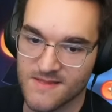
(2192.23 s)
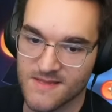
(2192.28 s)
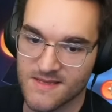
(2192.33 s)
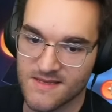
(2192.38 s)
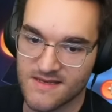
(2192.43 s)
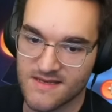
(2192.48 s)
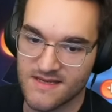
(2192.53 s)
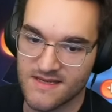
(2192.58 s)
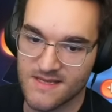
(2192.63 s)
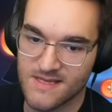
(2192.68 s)

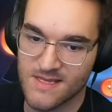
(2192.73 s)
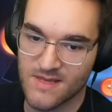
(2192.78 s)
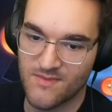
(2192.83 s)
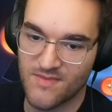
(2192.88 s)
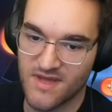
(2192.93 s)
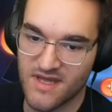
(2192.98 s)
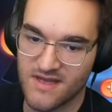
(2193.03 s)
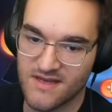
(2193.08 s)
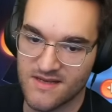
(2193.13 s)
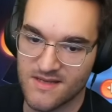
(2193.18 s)

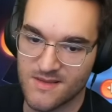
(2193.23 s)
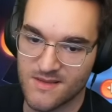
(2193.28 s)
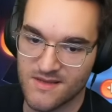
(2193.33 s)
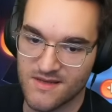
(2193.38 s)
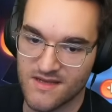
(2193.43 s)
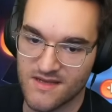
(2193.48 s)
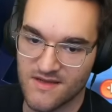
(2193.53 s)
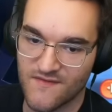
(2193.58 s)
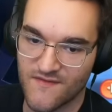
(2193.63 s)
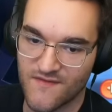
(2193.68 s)
Anticipate
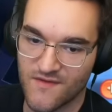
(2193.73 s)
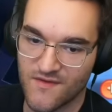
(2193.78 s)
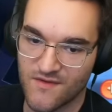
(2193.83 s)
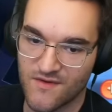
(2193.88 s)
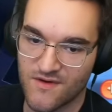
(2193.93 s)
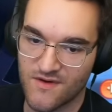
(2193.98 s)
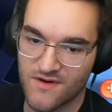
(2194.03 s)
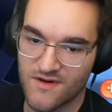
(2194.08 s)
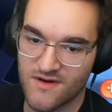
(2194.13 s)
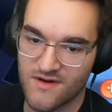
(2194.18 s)
looking
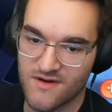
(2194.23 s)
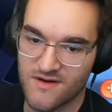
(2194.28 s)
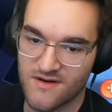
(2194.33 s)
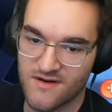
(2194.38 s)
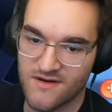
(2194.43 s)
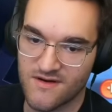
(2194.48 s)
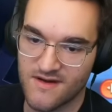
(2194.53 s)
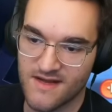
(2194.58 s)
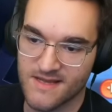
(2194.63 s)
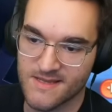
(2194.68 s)

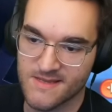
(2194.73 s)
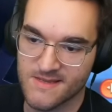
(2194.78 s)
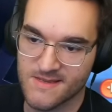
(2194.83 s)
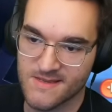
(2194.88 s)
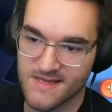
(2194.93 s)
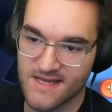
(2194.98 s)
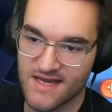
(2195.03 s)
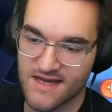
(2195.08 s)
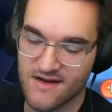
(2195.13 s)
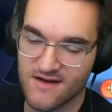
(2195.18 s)
for essence
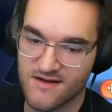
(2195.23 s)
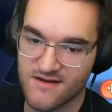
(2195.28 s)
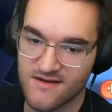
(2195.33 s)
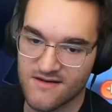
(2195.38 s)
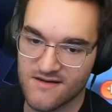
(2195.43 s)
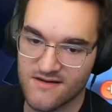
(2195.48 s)
scatter.